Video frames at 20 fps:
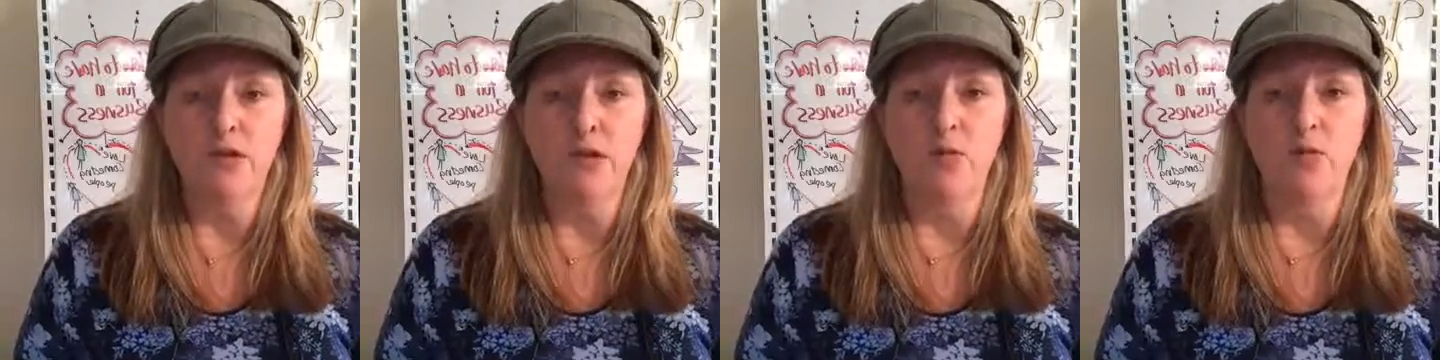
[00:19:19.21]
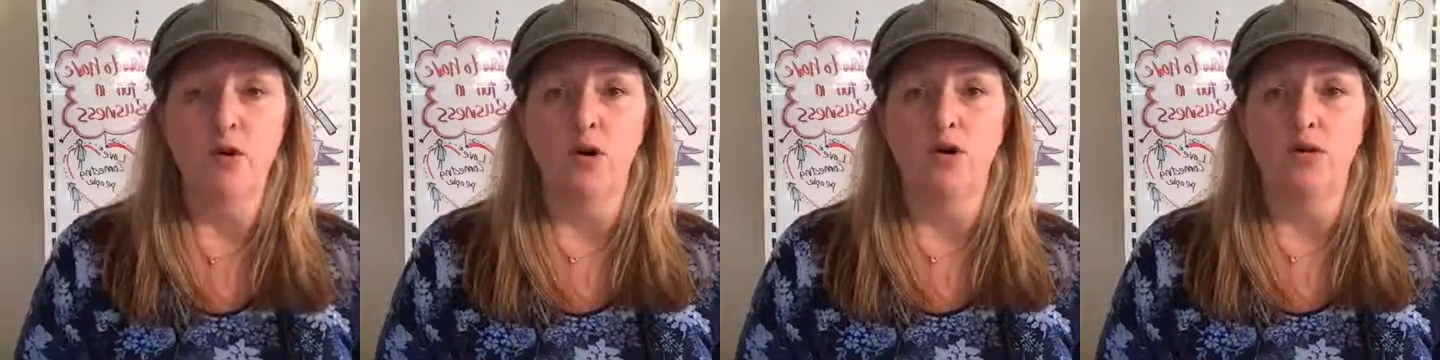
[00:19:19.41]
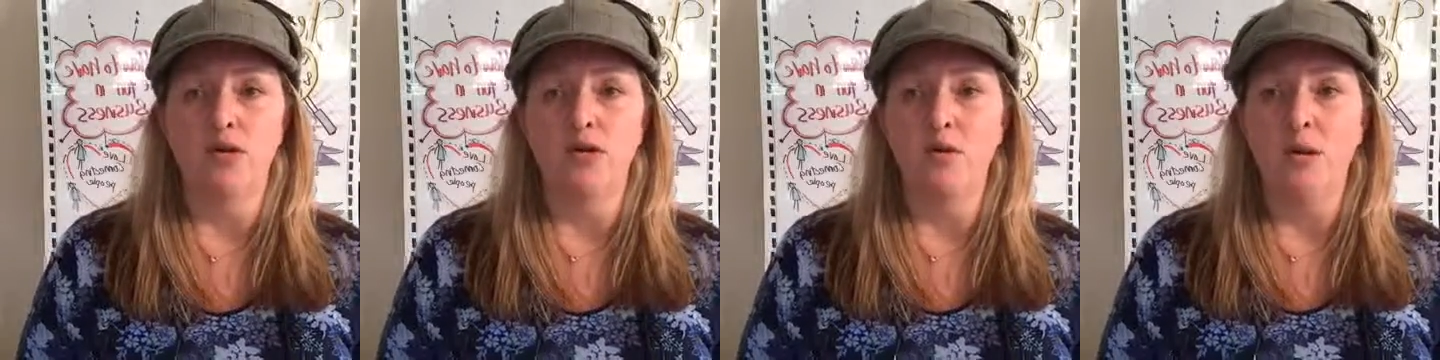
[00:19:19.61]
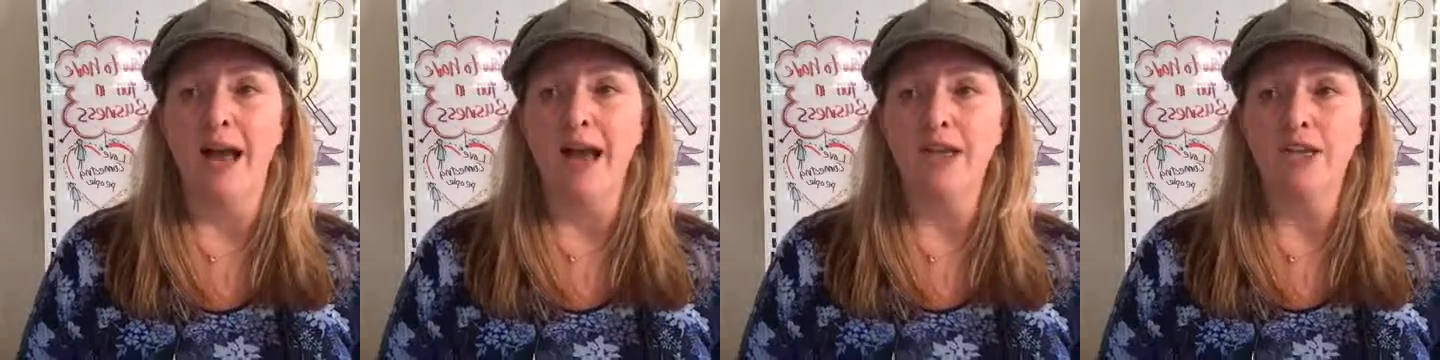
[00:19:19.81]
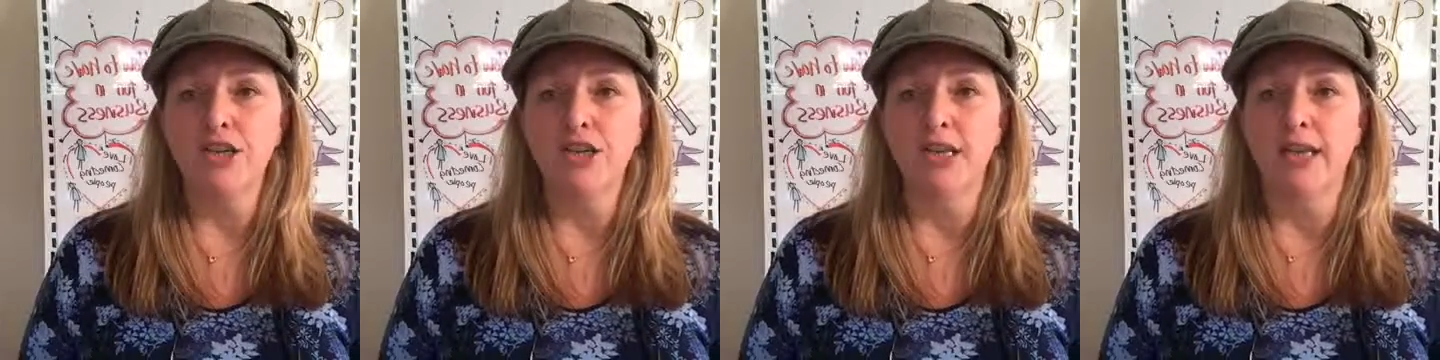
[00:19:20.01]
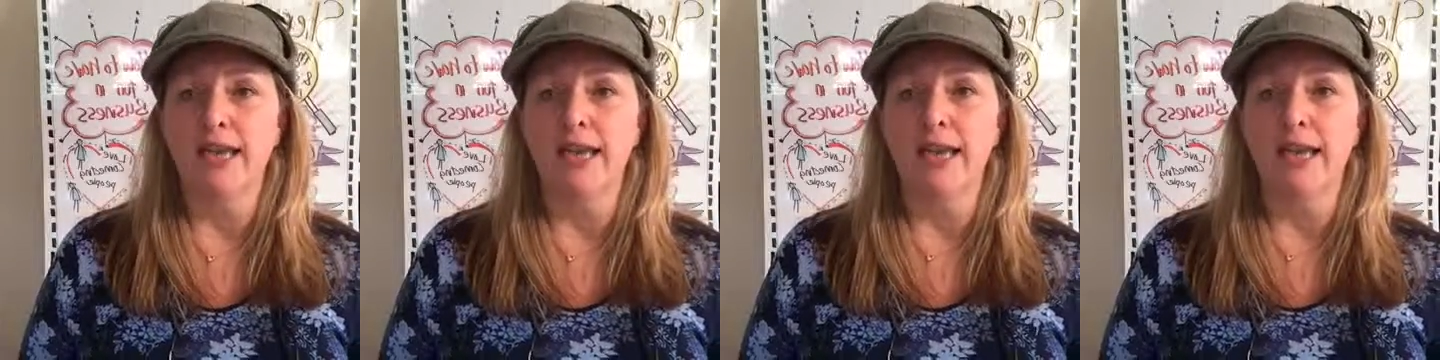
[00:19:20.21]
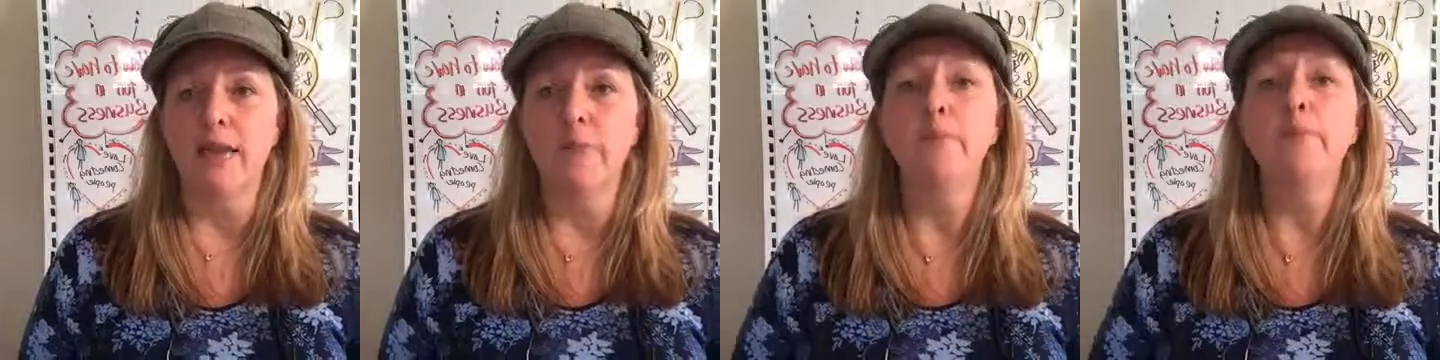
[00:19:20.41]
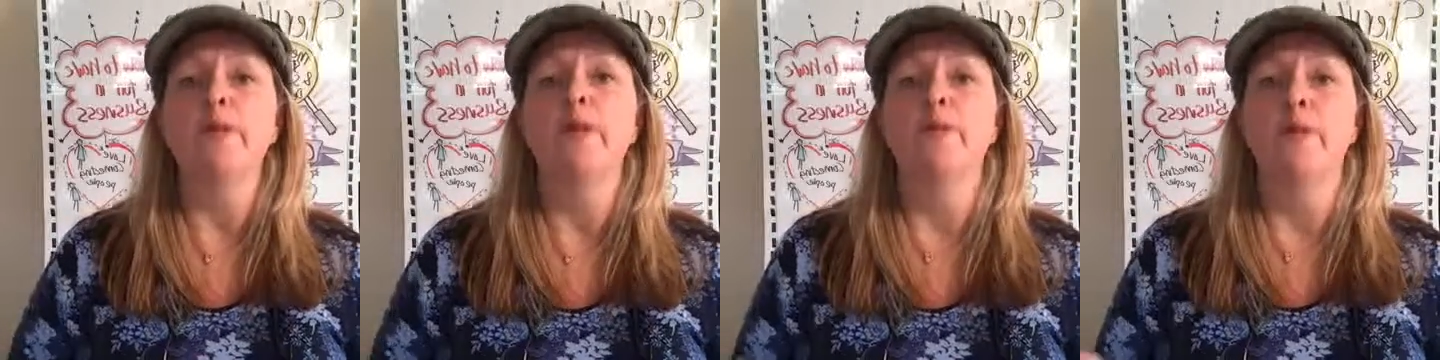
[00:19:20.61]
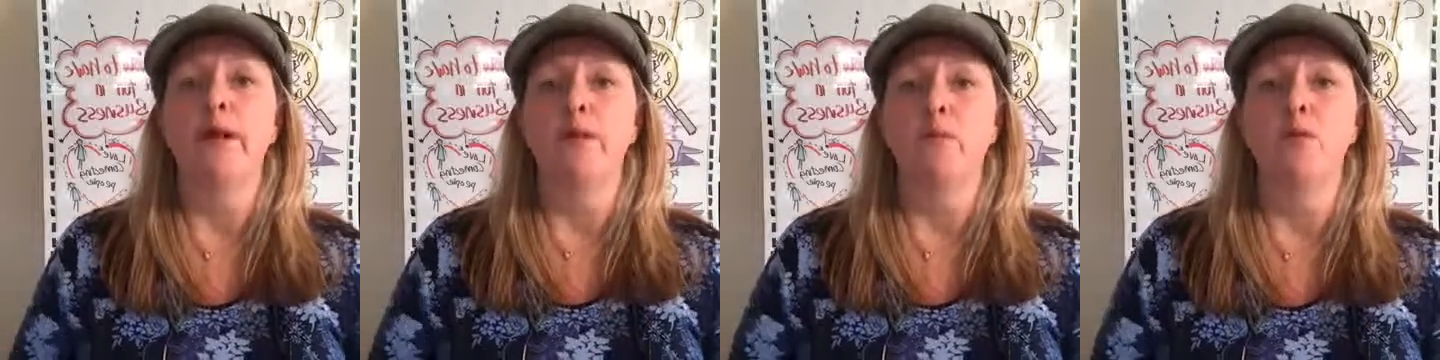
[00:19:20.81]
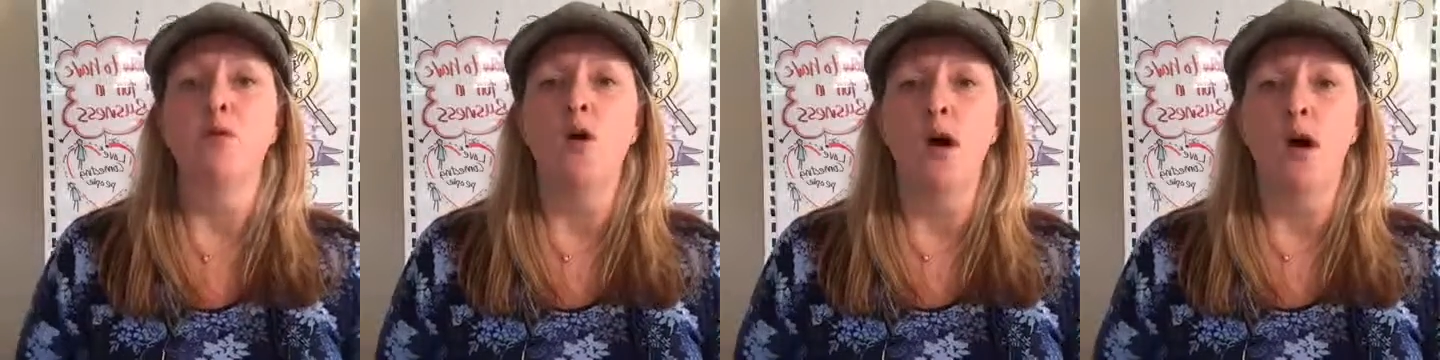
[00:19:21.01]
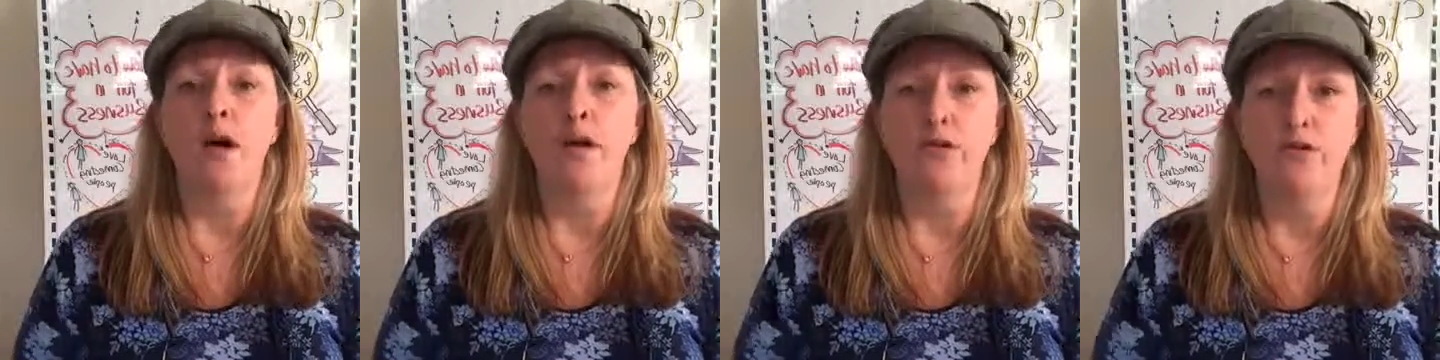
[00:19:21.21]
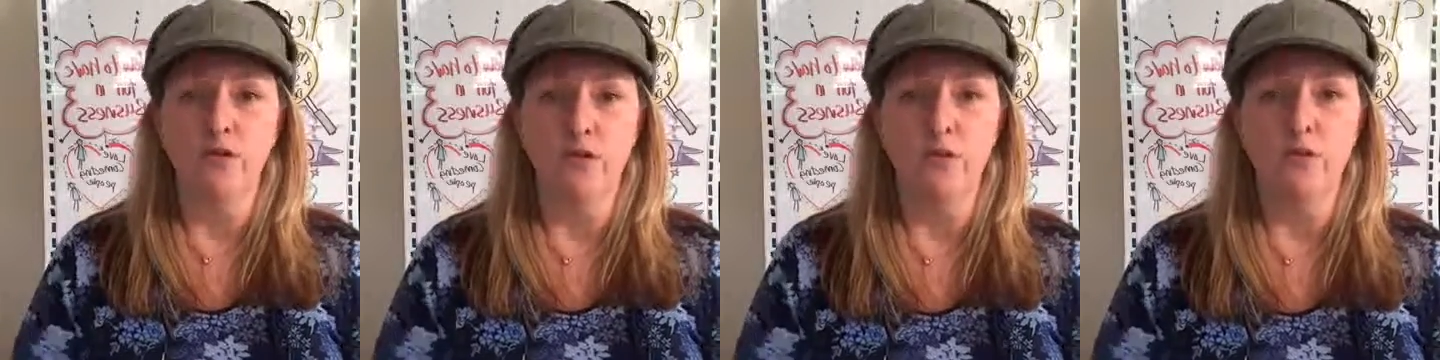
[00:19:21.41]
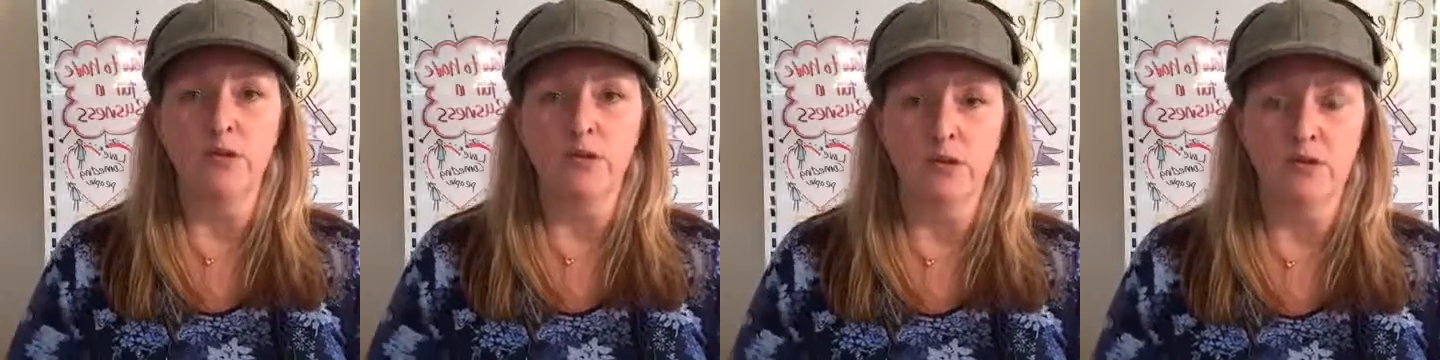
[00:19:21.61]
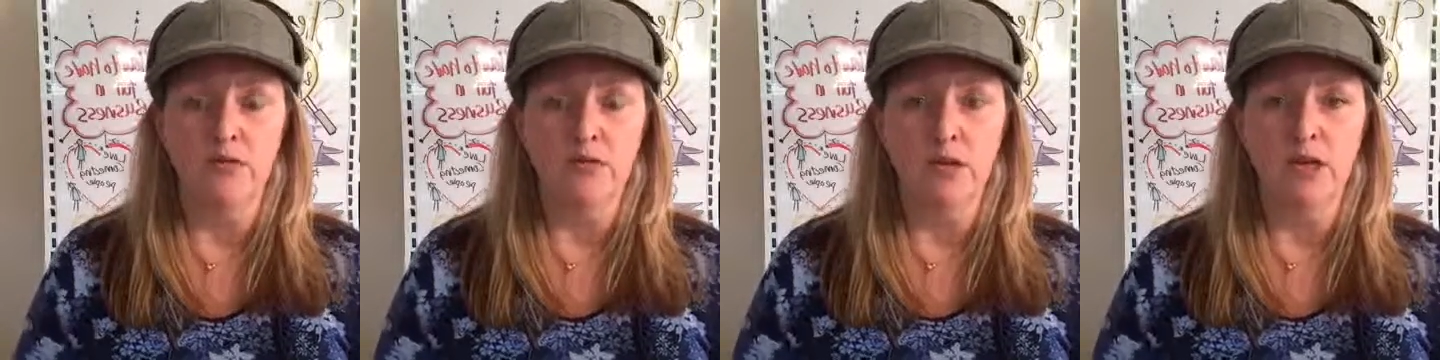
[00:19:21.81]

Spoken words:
it was to actually implement what I thought was,